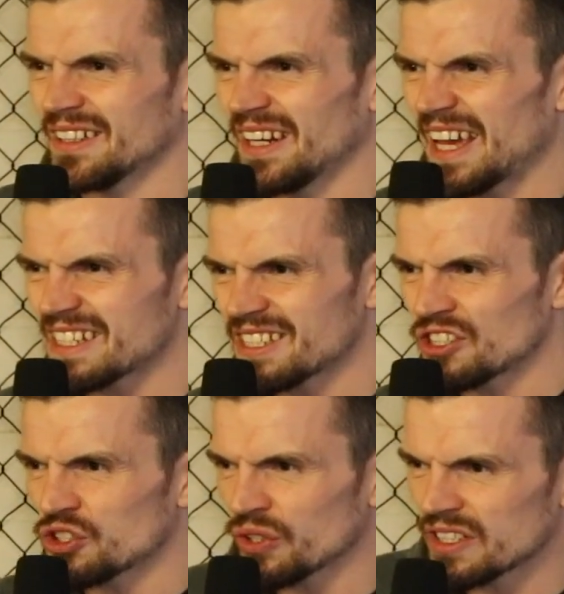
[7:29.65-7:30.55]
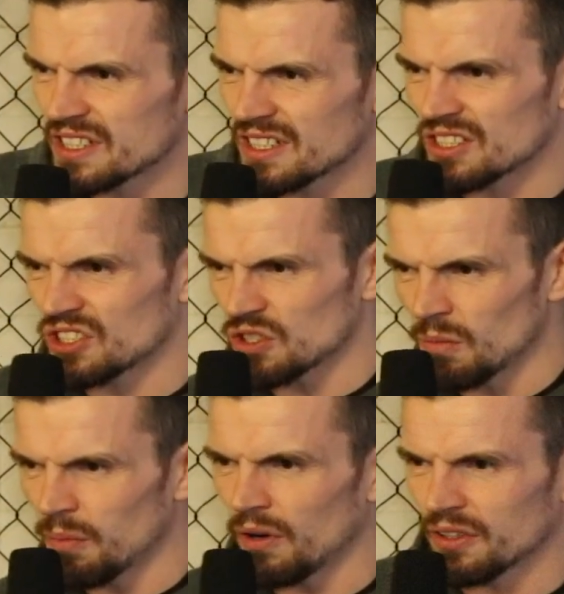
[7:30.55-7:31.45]
less interested at
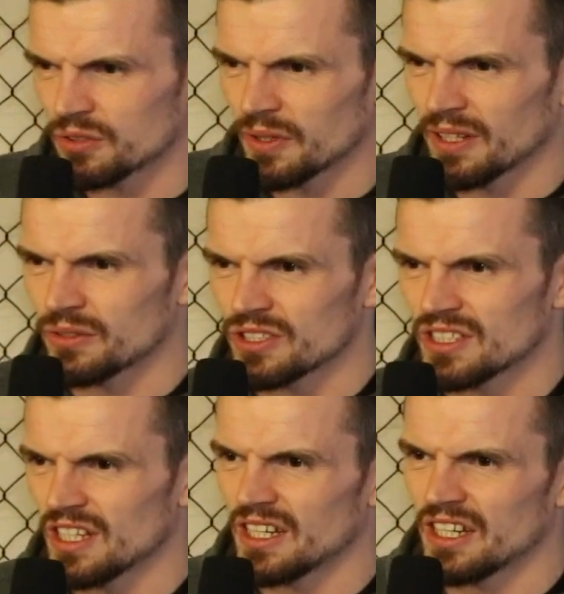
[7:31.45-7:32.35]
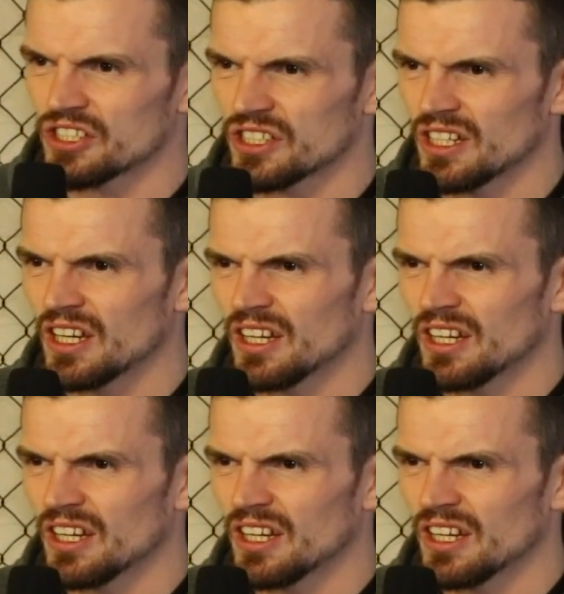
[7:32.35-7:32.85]
some point when I was a teenager.